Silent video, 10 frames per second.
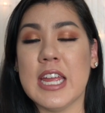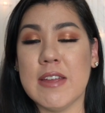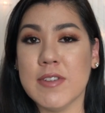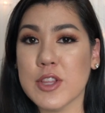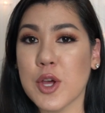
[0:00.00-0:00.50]

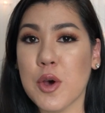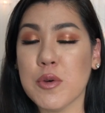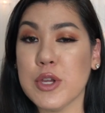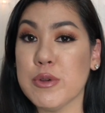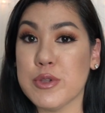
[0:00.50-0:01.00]
even
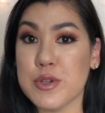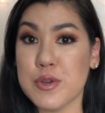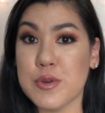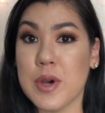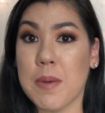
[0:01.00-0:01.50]
though you
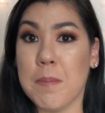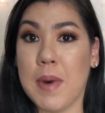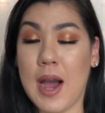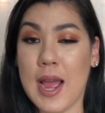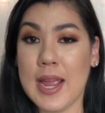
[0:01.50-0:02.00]
do
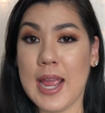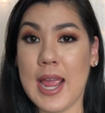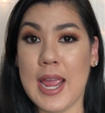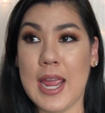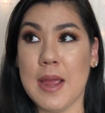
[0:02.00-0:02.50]
buy
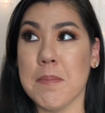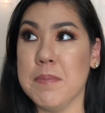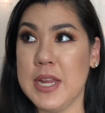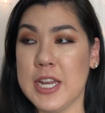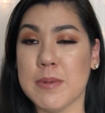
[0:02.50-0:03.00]
a
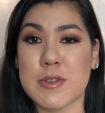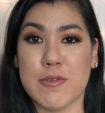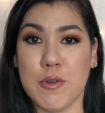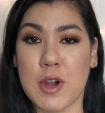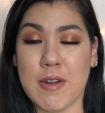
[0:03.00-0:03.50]
medium to
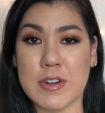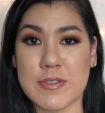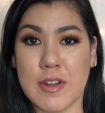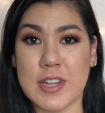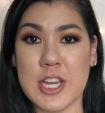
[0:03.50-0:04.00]
full coverage
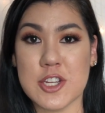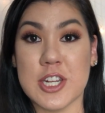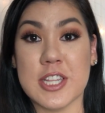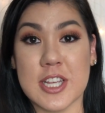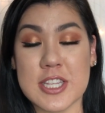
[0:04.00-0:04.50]

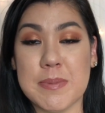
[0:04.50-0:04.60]
foundation, it does